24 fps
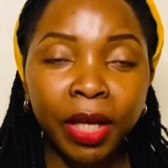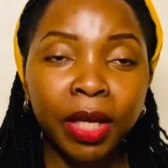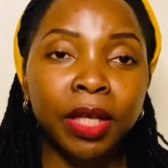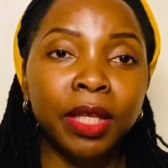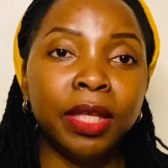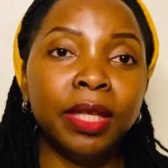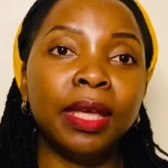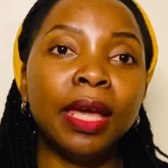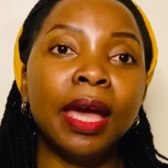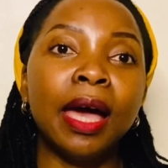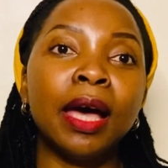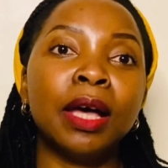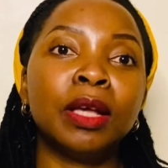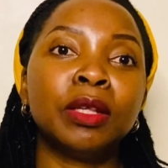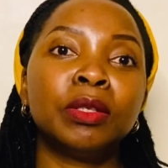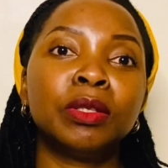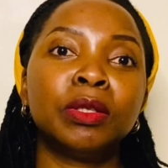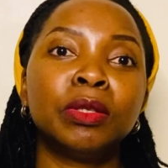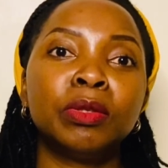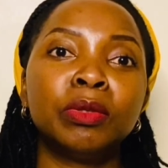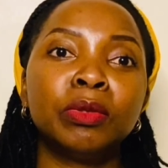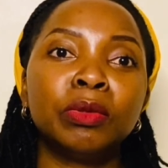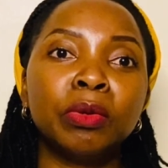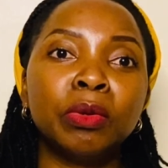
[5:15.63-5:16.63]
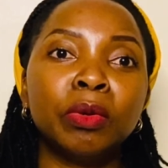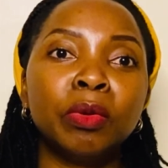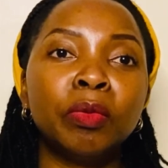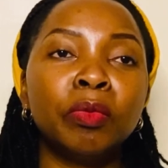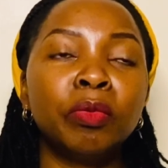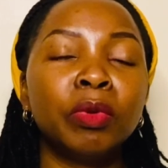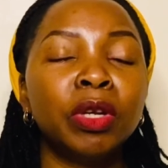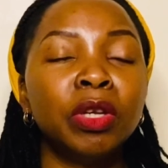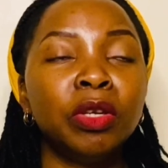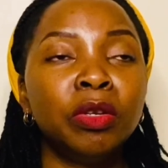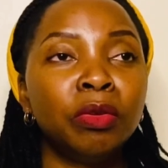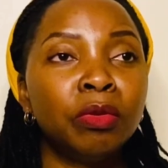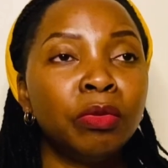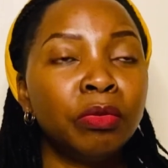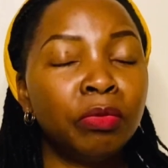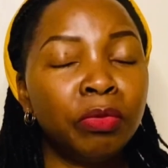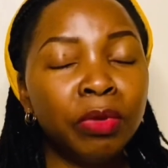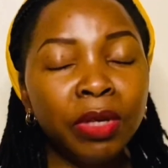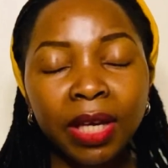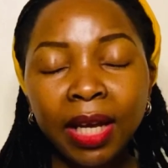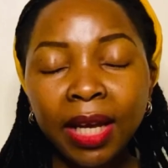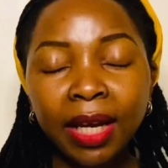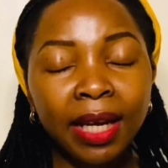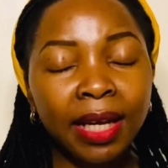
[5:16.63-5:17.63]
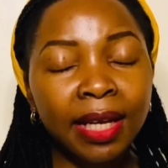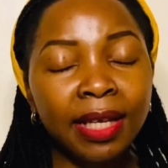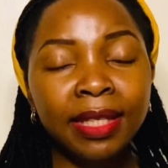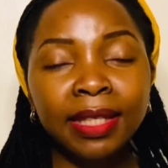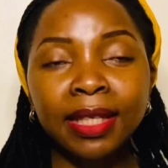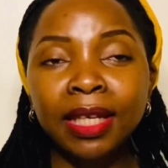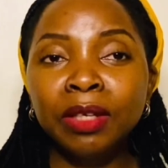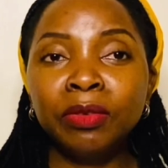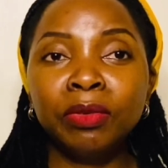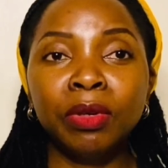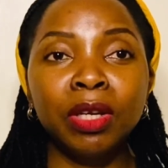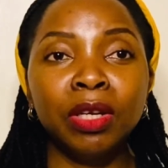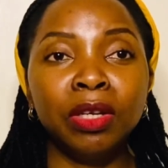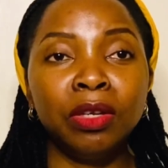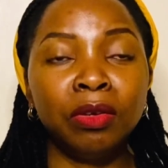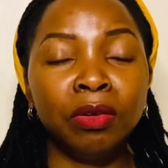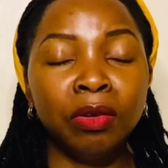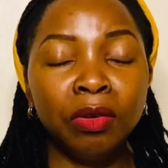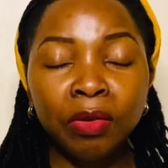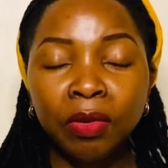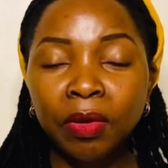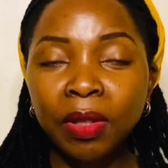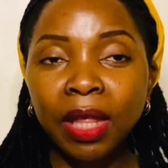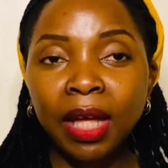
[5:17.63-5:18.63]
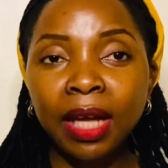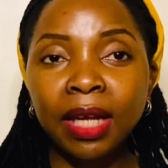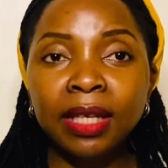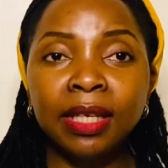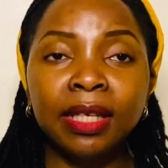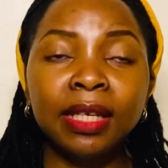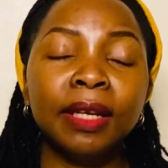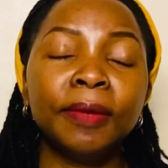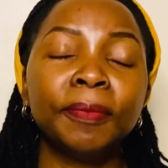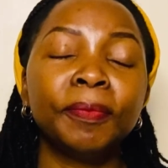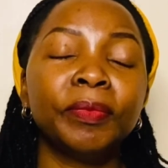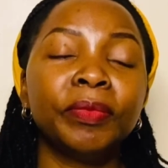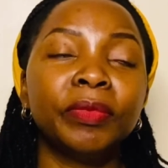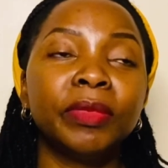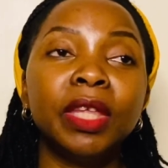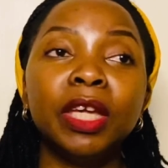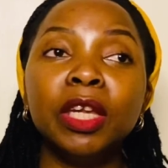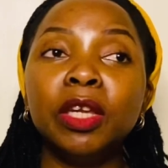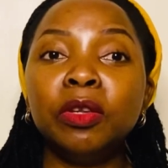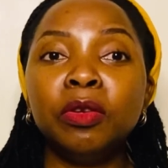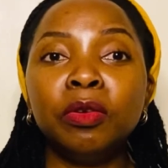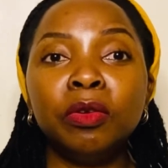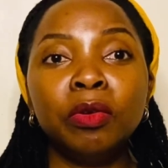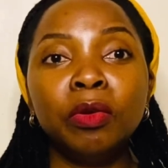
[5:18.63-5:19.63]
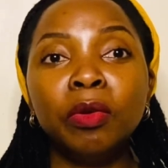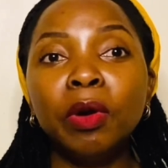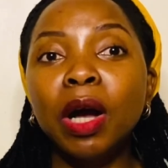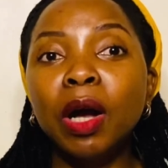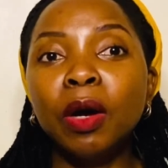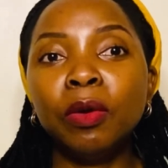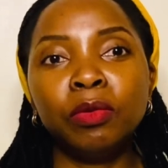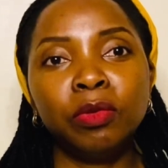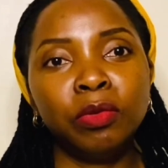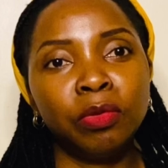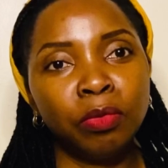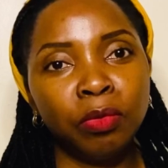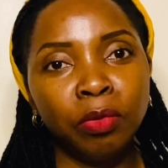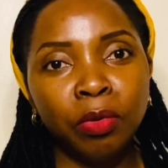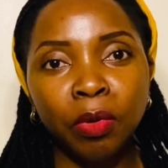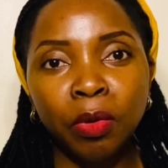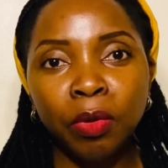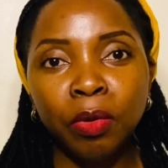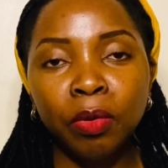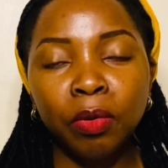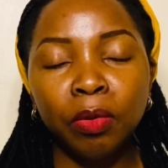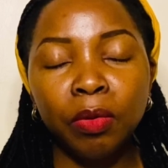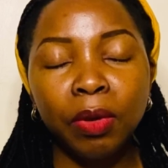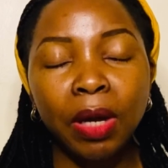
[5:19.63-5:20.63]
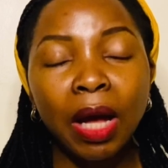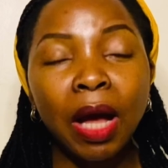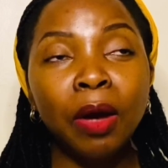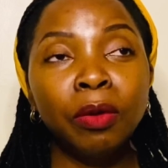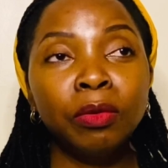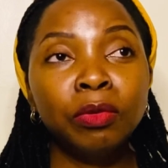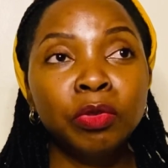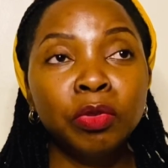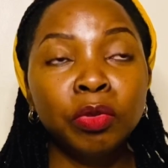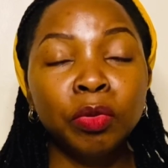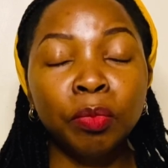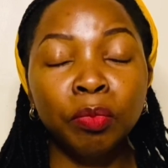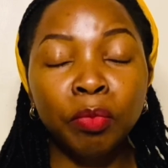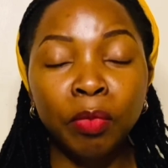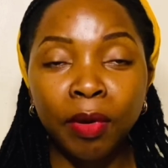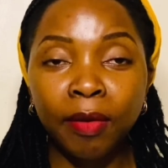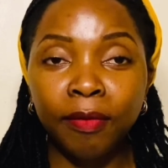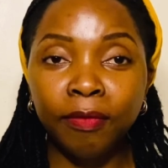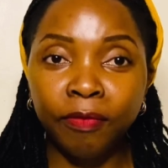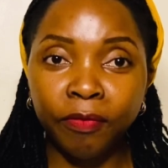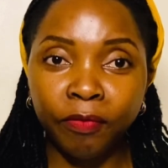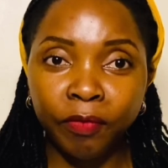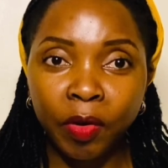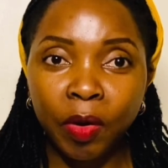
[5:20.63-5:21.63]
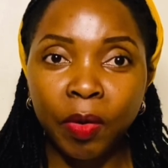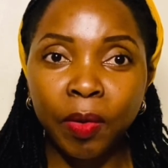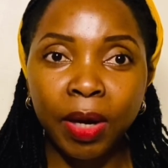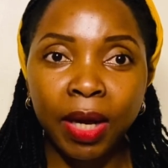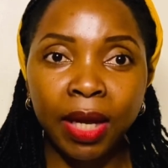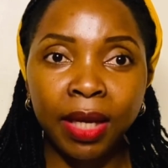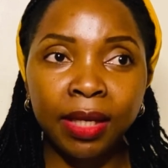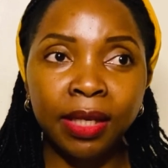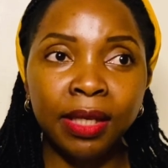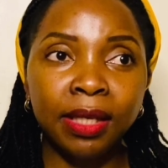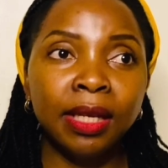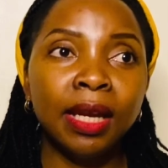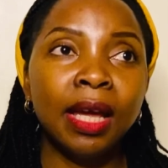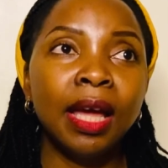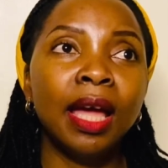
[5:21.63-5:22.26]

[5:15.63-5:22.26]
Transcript: Yeah, so when you realize that, when you know that, then you know how to go, how to move forward.